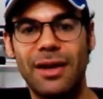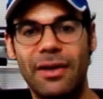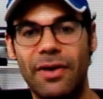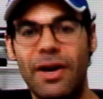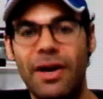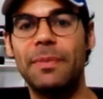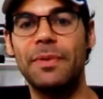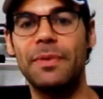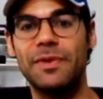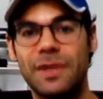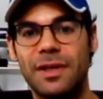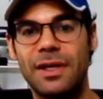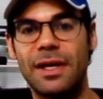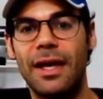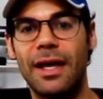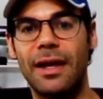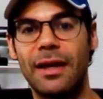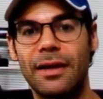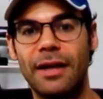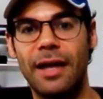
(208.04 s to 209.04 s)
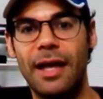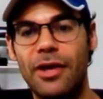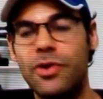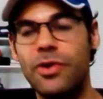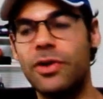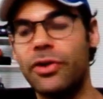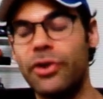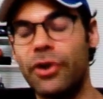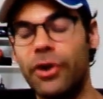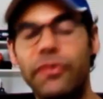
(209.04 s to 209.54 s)
It never happens.
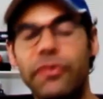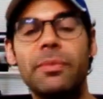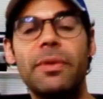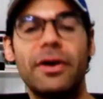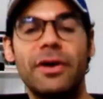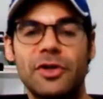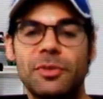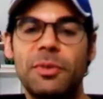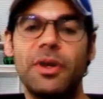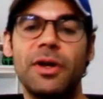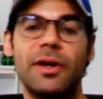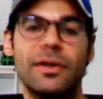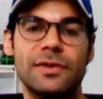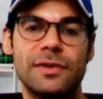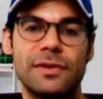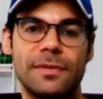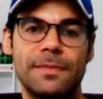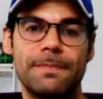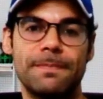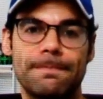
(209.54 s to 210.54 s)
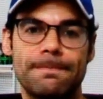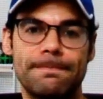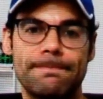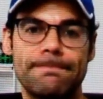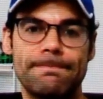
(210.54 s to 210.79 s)
You can question their experience.